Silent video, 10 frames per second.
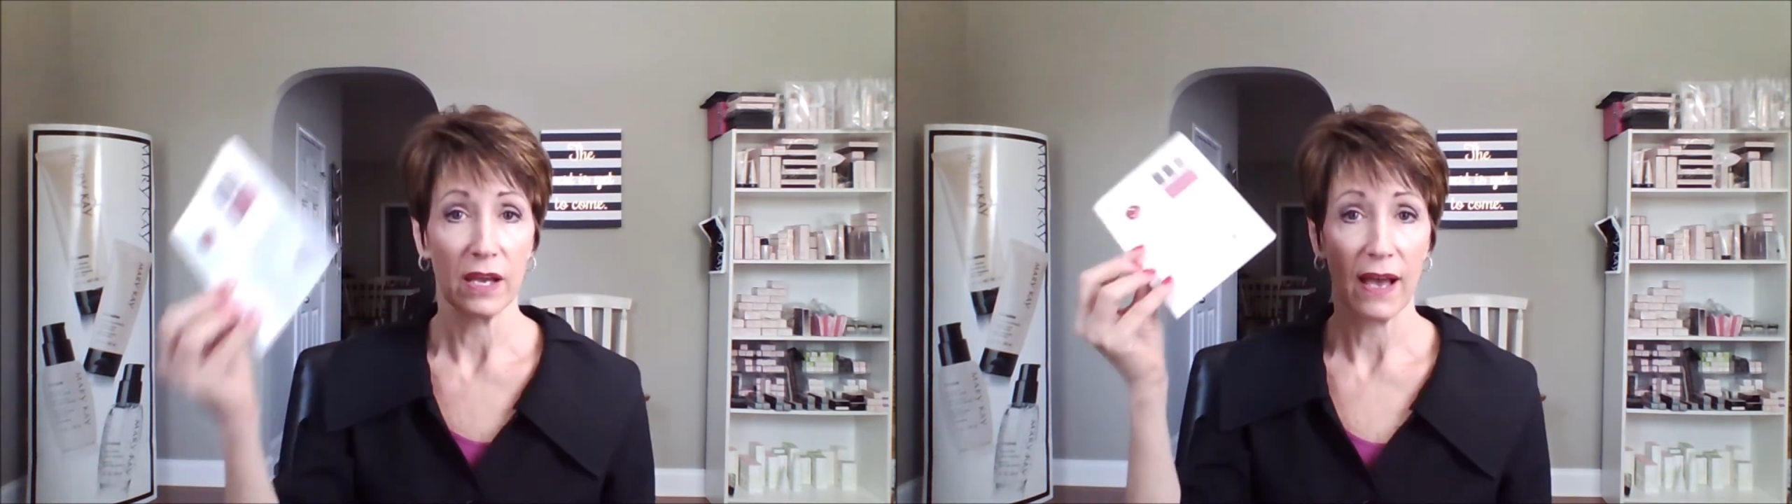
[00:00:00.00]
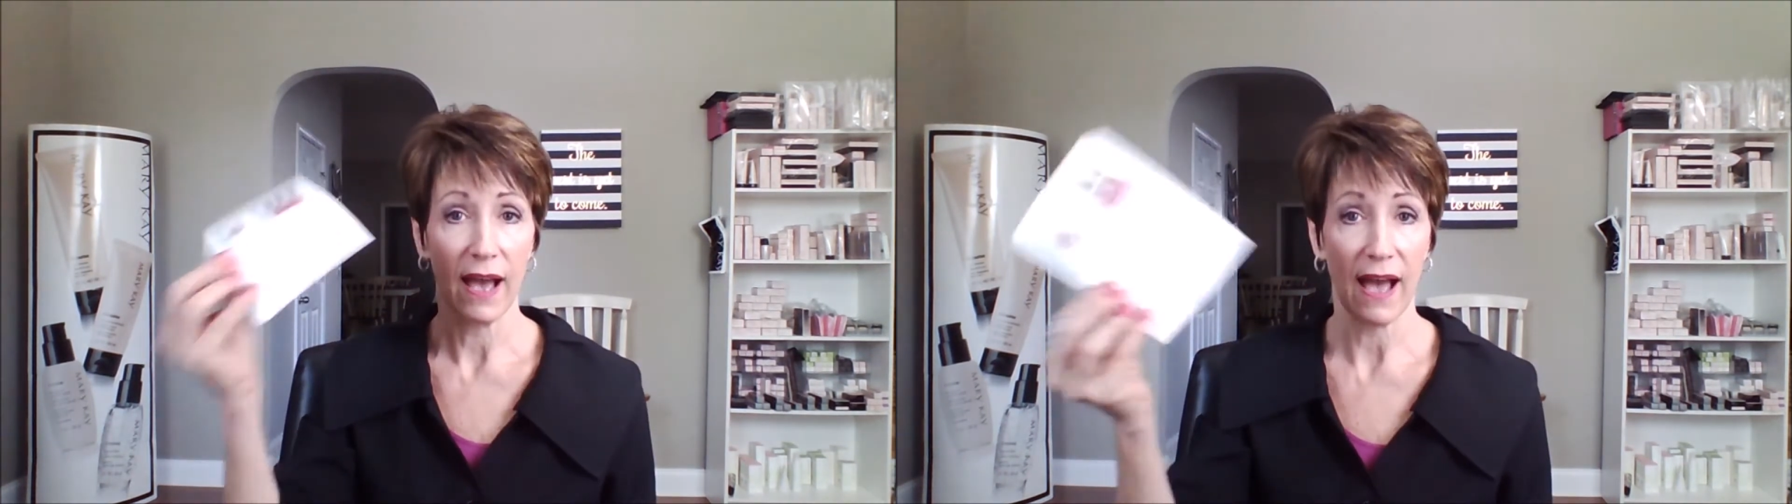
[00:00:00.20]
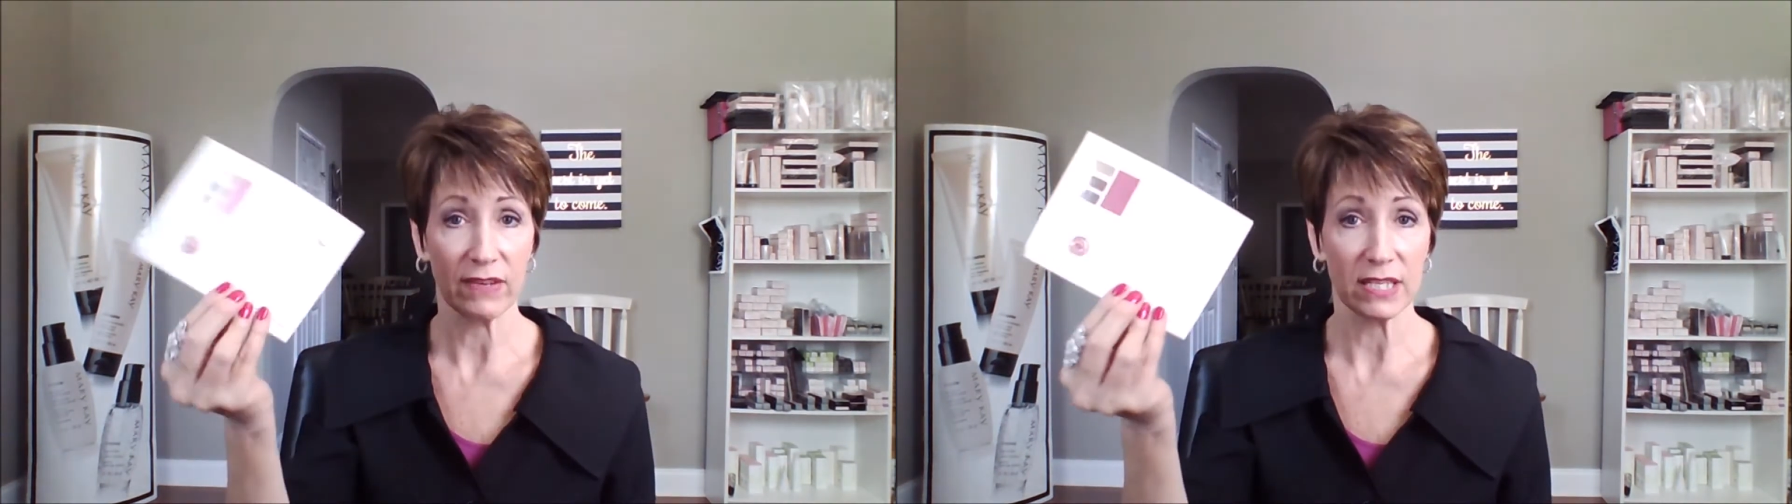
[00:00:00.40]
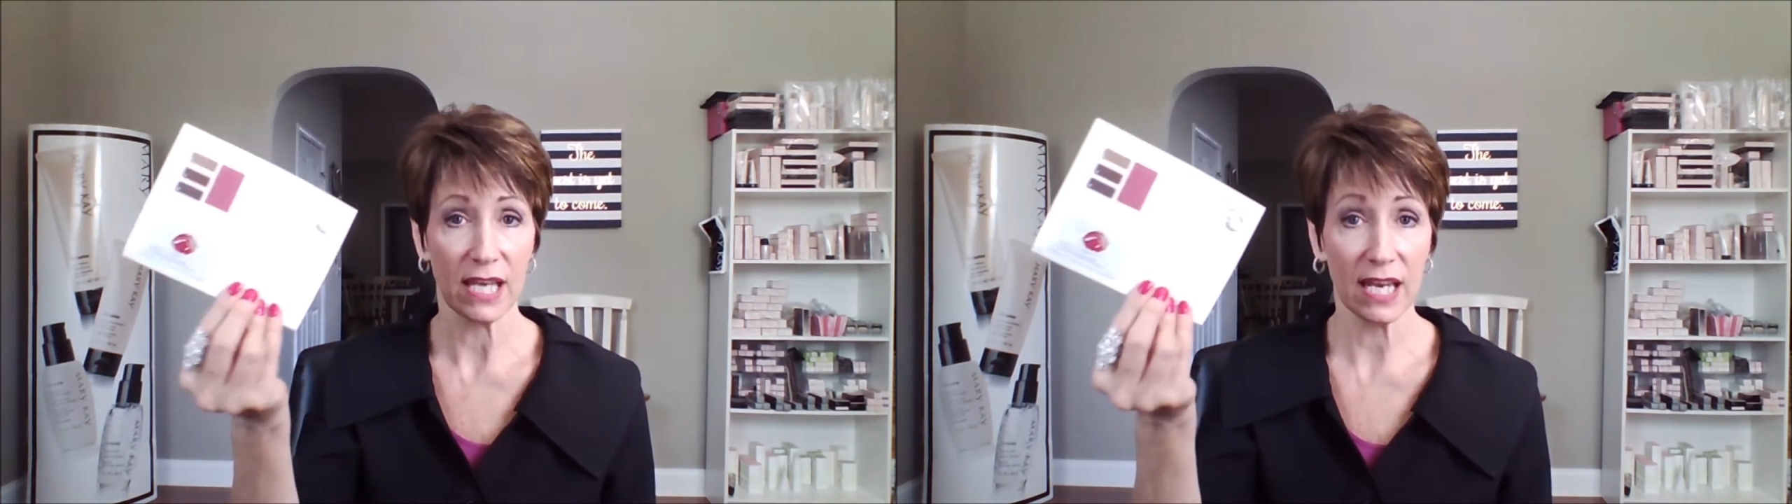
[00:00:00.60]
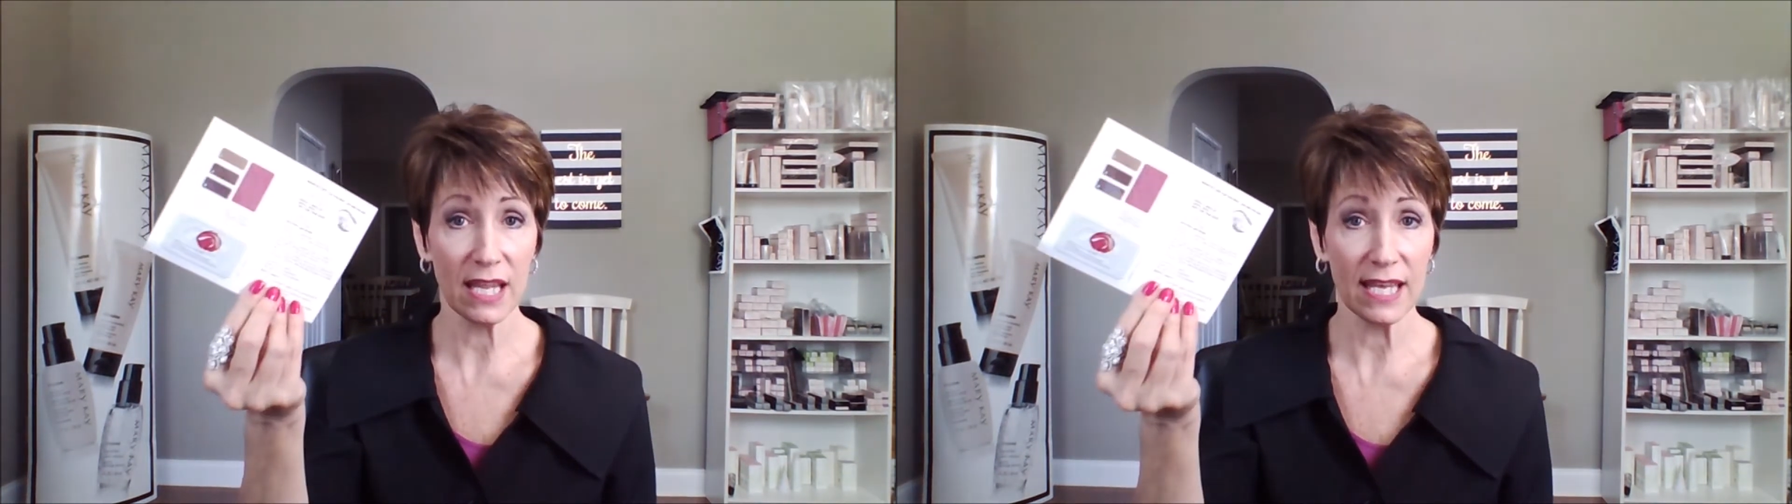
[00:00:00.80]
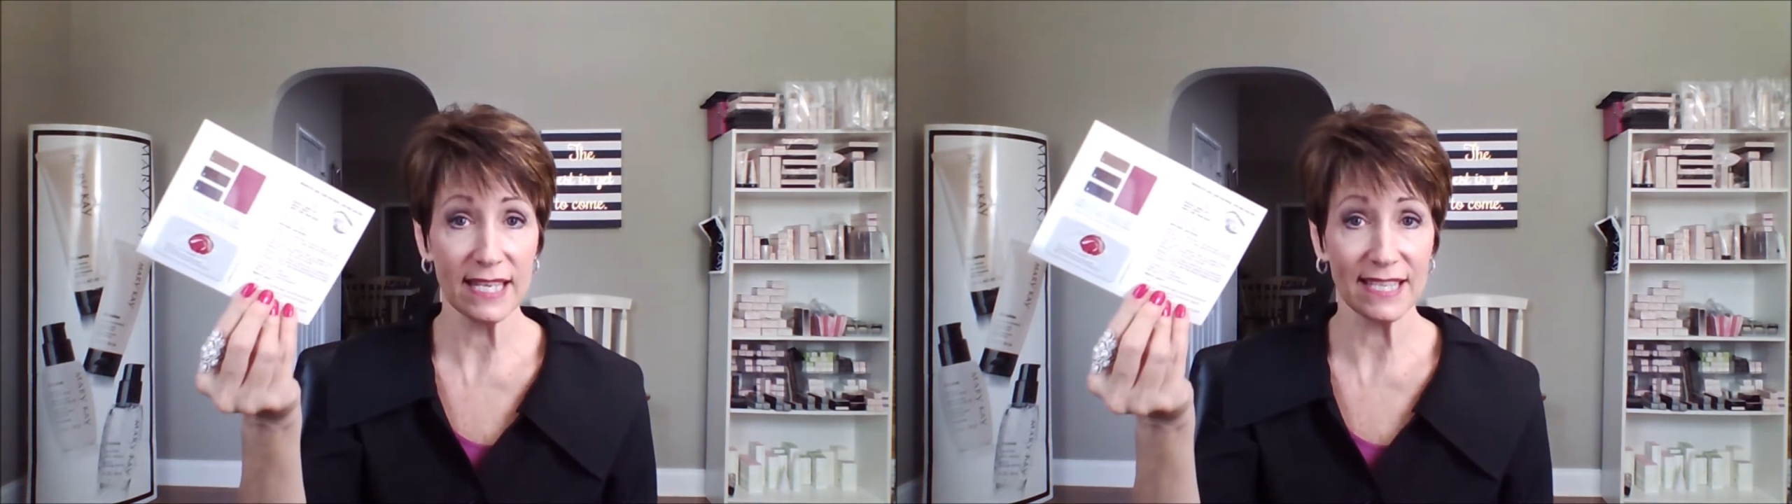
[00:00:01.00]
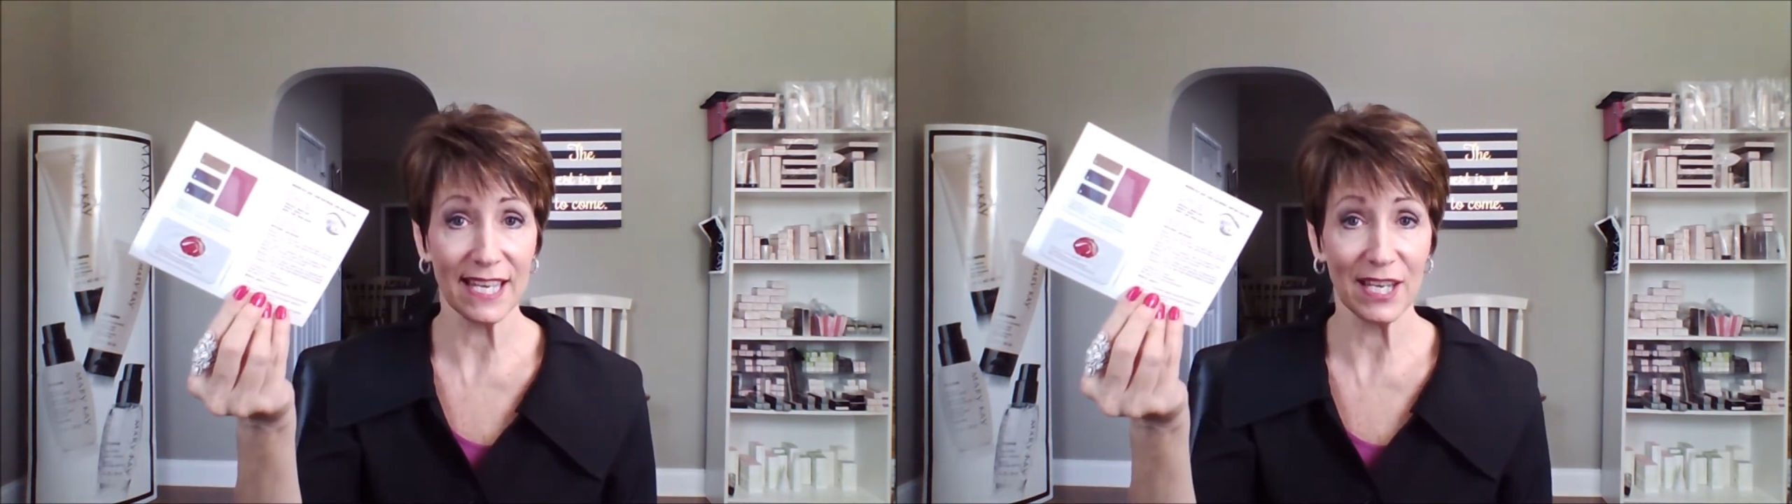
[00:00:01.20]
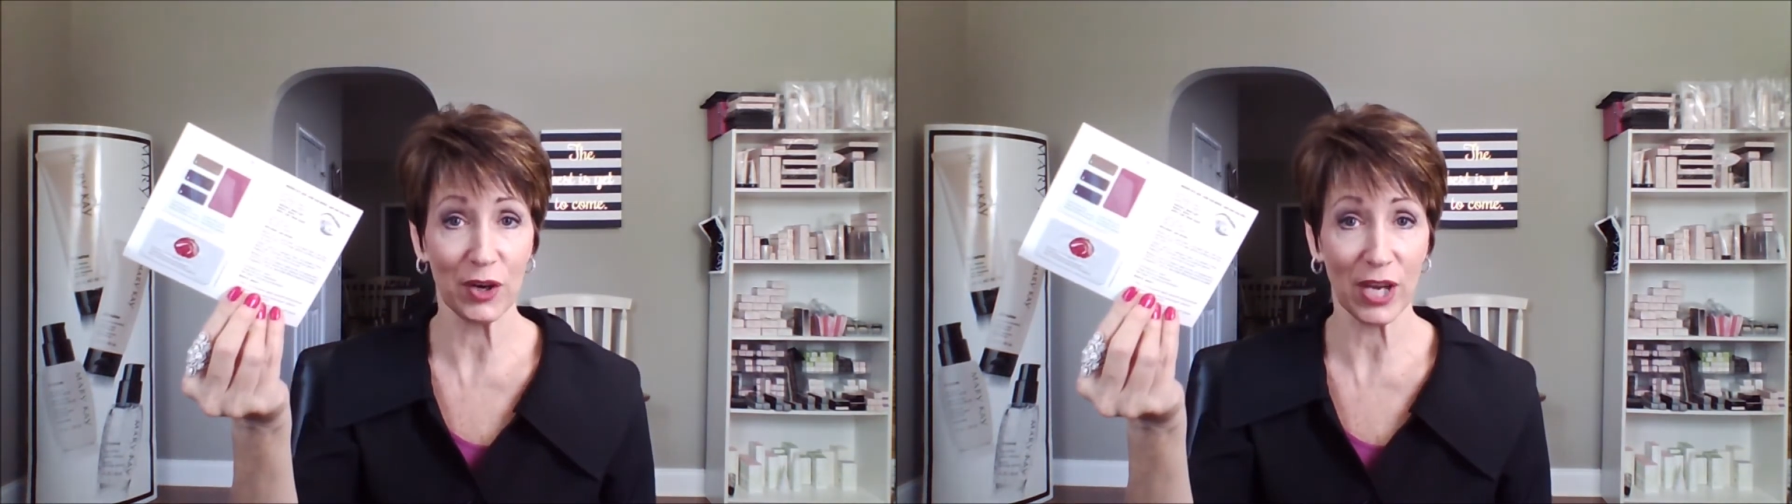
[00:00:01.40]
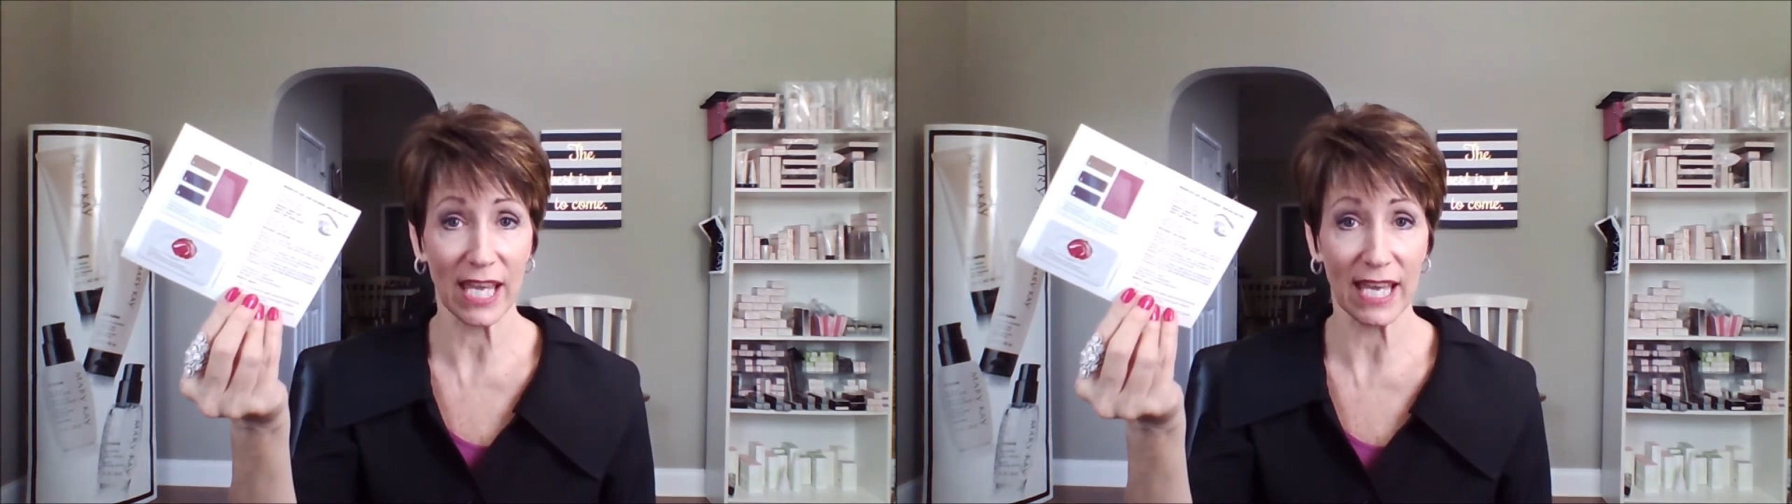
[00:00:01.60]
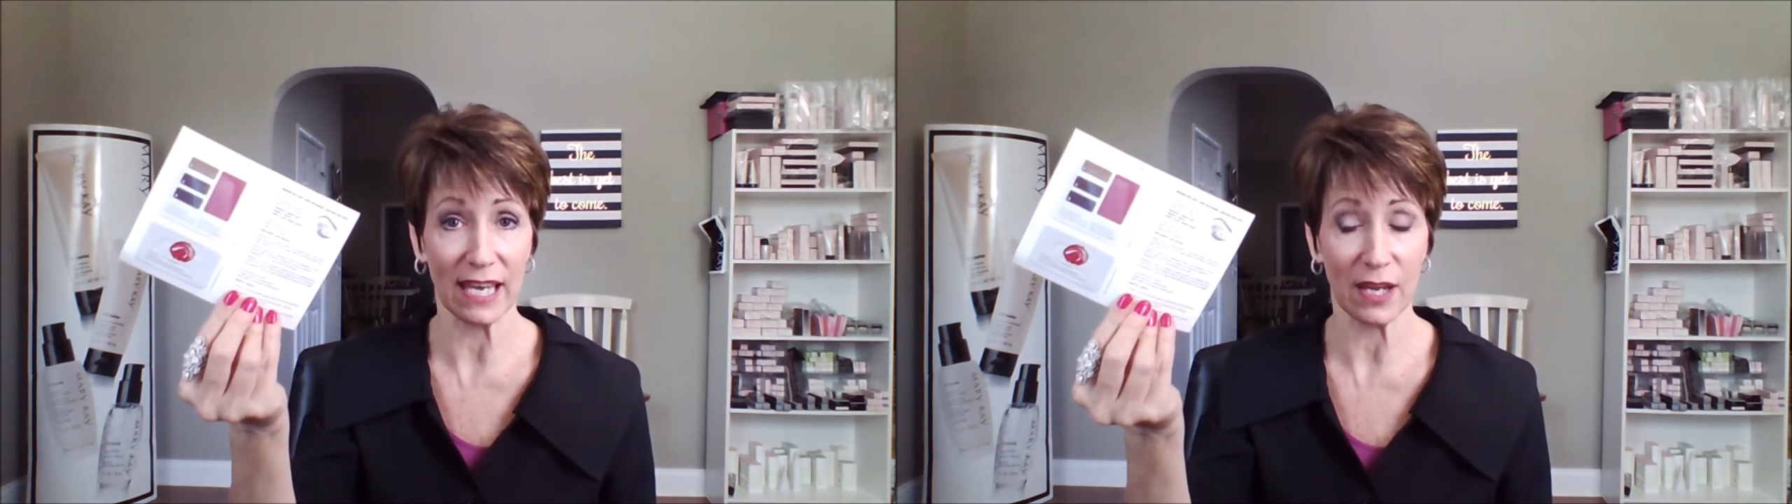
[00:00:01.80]
have a ton of these in your
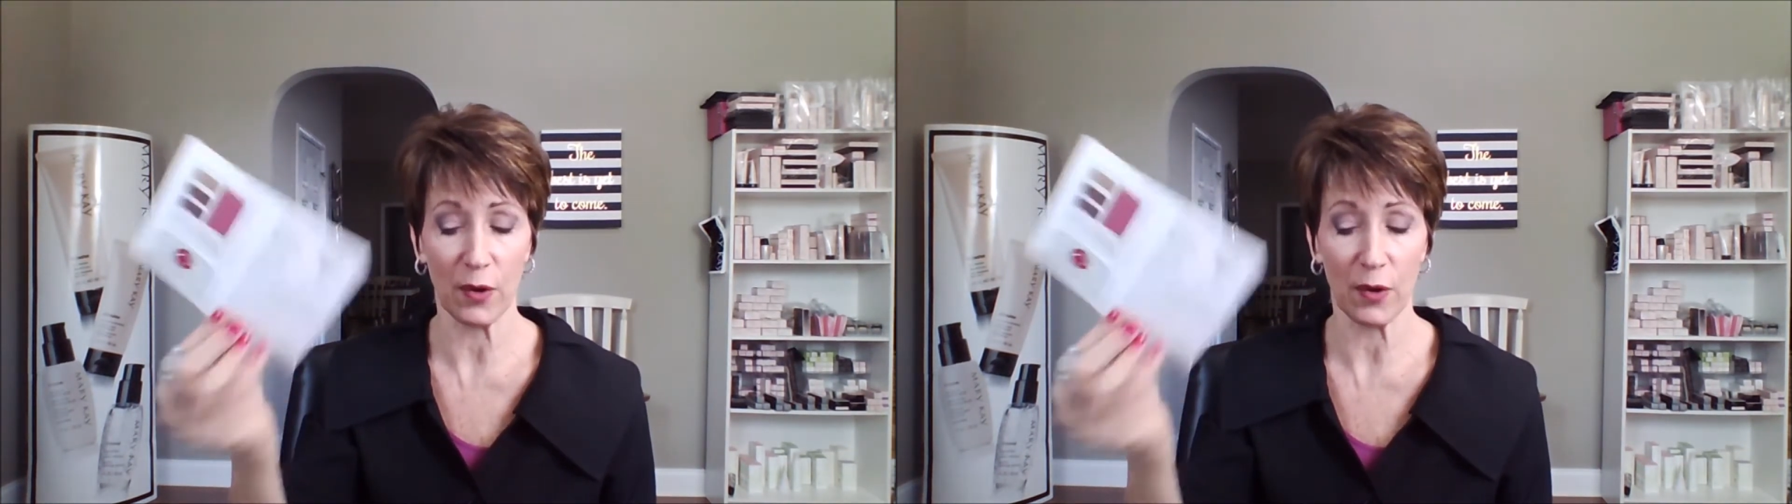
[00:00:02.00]
kit.